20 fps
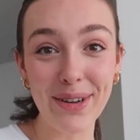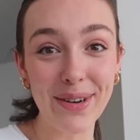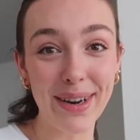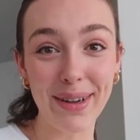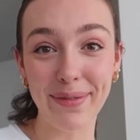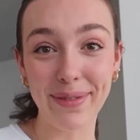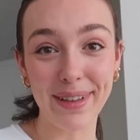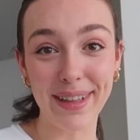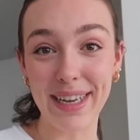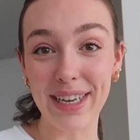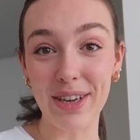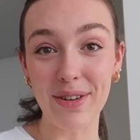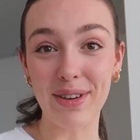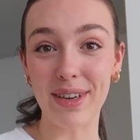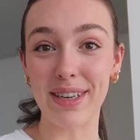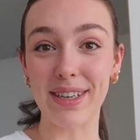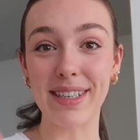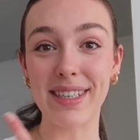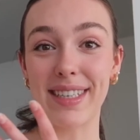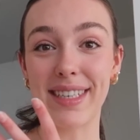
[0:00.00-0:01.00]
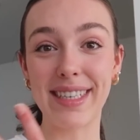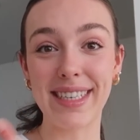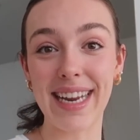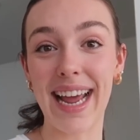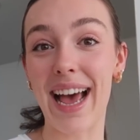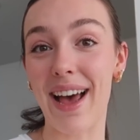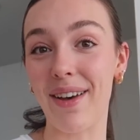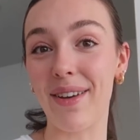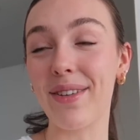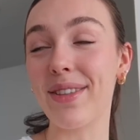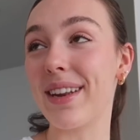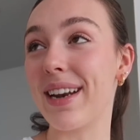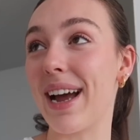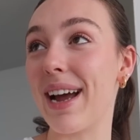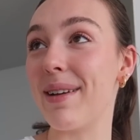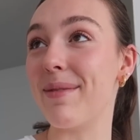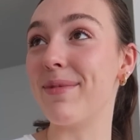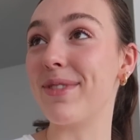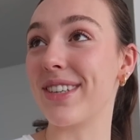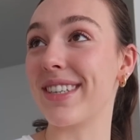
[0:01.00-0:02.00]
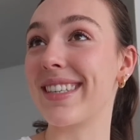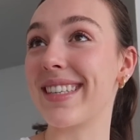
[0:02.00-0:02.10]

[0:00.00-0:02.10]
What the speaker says: and I feel like you can tell that I'm